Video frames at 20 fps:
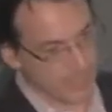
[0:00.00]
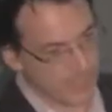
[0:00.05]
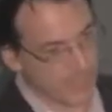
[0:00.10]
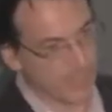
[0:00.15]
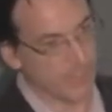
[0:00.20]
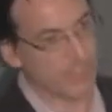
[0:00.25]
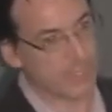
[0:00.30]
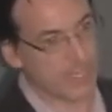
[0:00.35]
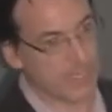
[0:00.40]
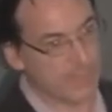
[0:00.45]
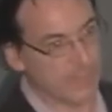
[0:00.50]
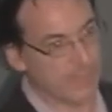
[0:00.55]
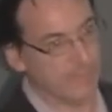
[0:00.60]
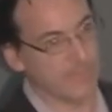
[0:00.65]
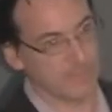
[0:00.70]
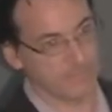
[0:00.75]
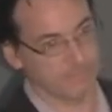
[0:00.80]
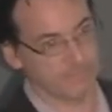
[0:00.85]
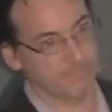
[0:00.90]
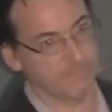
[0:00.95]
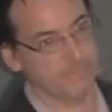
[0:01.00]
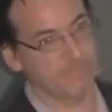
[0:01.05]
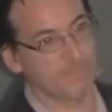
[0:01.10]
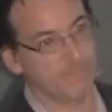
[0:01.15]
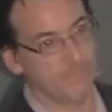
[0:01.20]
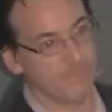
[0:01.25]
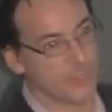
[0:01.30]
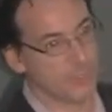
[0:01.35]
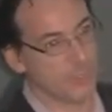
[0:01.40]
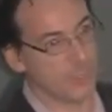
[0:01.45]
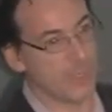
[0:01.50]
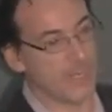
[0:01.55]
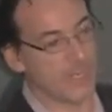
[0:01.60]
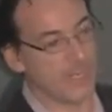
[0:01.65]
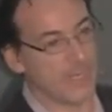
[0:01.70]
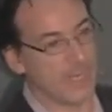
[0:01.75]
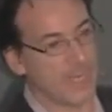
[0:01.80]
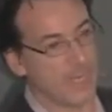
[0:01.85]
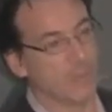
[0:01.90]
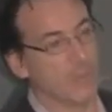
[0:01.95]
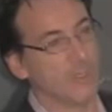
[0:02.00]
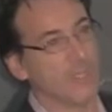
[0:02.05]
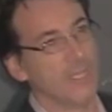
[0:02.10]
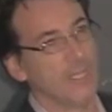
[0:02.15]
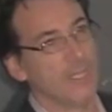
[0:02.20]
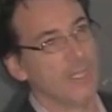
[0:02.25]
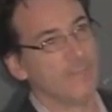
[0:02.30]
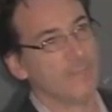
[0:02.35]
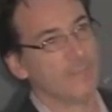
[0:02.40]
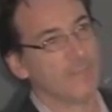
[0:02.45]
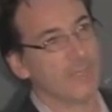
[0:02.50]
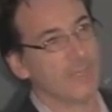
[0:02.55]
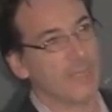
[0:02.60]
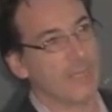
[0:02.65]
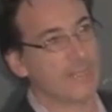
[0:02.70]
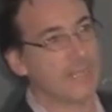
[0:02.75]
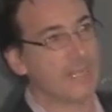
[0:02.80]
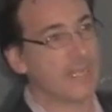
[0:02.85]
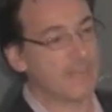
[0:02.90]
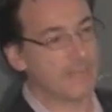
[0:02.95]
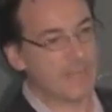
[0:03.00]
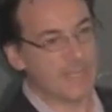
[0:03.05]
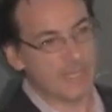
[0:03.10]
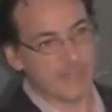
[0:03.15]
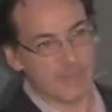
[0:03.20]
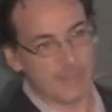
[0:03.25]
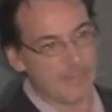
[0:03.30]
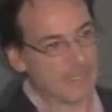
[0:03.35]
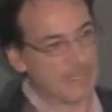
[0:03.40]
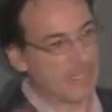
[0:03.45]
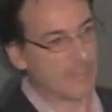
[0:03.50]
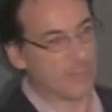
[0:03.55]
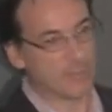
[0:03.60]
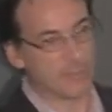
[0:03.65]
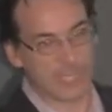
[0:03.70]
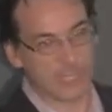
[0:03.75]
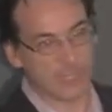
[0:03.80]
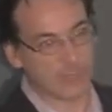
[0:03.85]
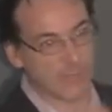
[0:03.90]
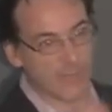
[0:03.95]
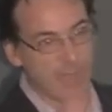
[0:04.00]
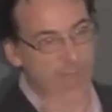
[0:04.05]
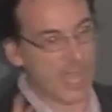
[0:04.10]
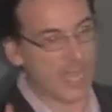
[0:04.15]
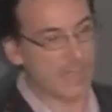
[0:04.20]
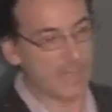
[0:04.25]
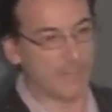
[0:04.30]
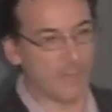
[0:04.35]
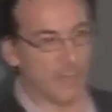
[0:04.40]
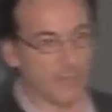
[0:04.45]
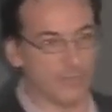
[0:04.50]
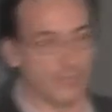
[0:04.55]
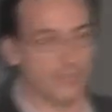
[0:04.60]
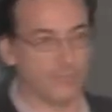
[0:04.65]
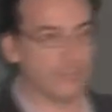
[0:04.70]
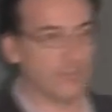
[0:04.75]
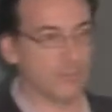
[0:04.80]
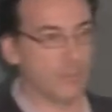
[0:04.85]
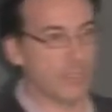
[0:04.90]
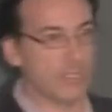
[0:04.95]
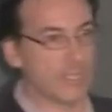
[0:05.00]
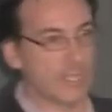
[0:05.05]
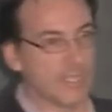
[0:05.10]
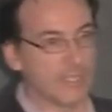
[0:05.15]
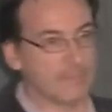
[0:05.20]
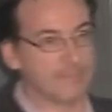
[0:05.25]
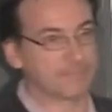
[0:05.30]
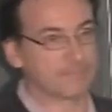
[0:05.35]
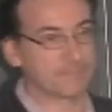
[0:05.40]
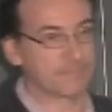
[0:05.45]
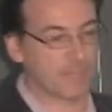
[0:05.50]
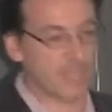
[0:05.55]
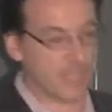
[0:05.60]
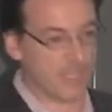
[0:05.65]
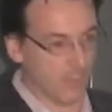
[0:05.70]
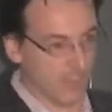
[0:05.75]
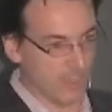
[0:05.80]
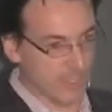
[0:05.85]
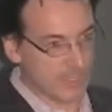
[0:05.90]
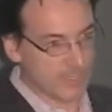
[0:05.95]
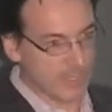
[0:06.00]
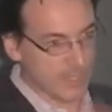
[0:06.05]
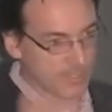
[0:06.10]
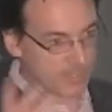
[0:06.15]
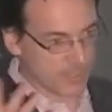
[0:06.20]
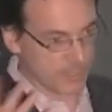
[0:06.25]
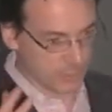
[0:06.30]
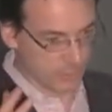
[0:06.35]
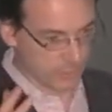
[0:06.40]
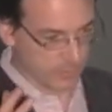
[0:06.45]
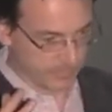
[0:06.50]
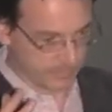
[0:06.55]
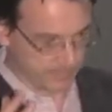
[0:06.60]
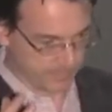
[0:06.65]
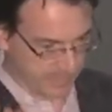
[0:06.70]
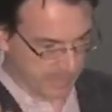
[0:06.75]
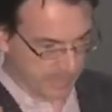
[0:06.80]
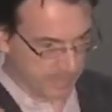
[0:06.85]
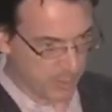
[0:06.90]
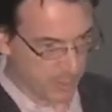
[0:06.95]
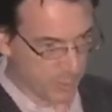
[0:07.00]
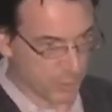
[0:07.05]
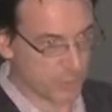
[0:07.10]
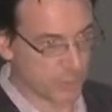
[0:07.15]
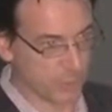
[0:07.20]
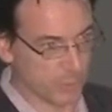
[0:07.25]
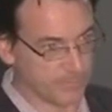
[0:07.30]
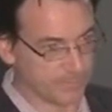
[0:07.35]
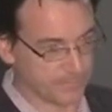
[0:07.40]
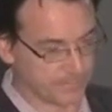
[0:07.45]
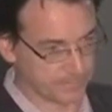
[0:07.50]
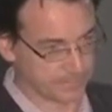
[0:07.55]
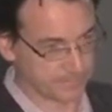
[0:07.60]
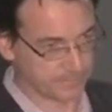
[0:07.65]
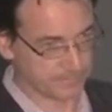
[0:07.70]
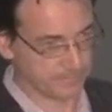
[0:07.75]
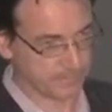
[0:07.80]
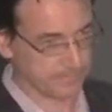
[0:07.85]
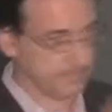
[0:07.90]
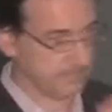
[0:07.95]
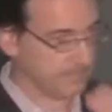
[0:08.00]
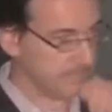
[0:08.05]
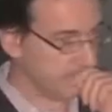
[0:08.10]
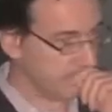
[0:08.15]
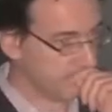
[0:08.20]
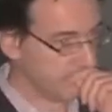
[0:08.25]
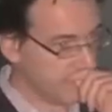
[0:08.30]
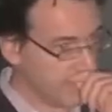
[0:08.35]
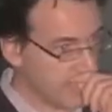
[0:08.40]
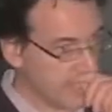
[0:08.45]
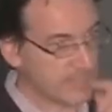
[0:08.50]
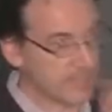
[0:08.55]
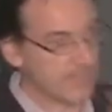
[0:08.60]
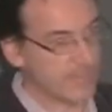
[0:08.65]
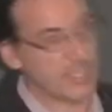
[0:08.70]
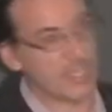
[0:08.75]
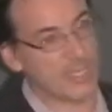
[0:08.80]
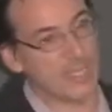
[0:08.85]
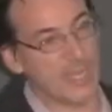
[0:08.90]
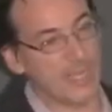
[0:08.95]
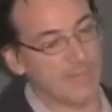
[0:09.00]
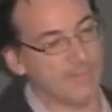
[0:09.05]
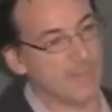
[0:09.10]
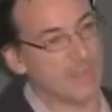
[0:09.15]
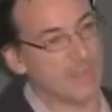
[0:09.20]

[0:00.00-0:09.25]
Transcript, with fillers: And it's really a very serious scientific journal. Now, I think at the beginning there was a lot of hype of doing a holistic sort of approach to